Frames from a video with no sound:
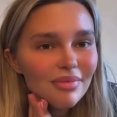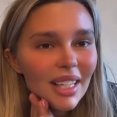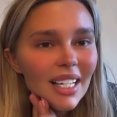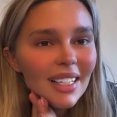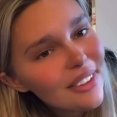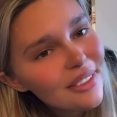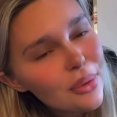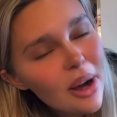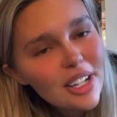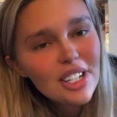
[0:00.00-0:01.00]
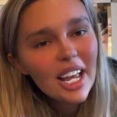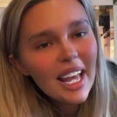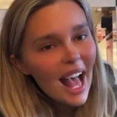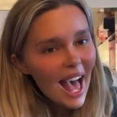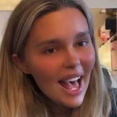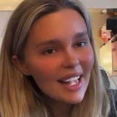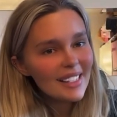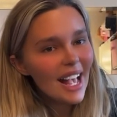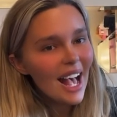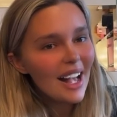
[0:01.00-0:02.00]
Thank you for watching
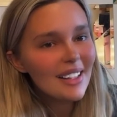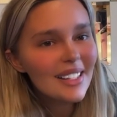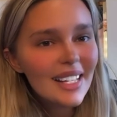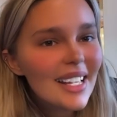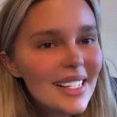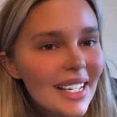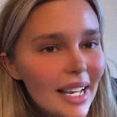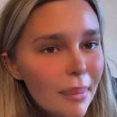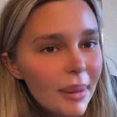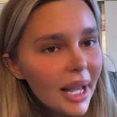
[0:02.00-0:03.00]
and I'll see yous in